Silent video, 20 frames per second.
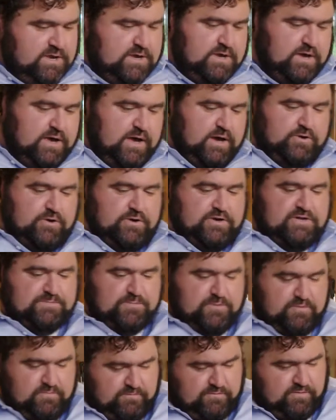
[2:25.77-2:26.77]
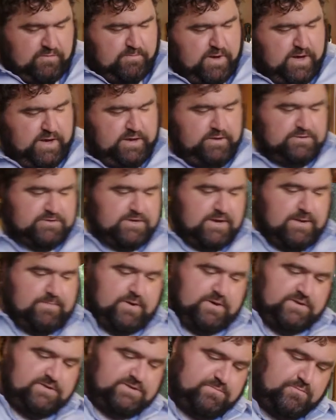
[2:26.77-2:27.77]
cooking spoon from Hilltop
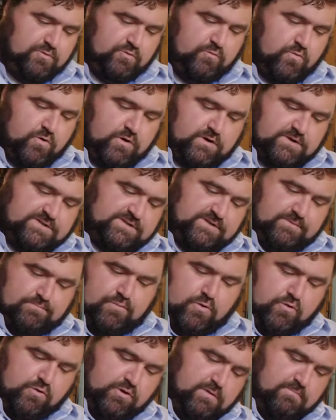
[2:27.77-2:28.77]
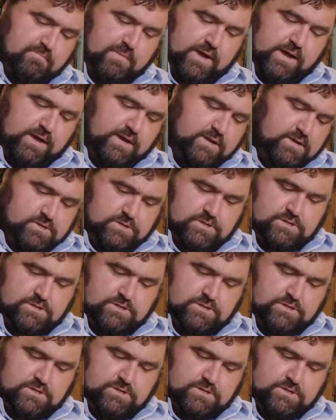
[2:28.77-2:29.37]
Spoonworks in Poland, Maine.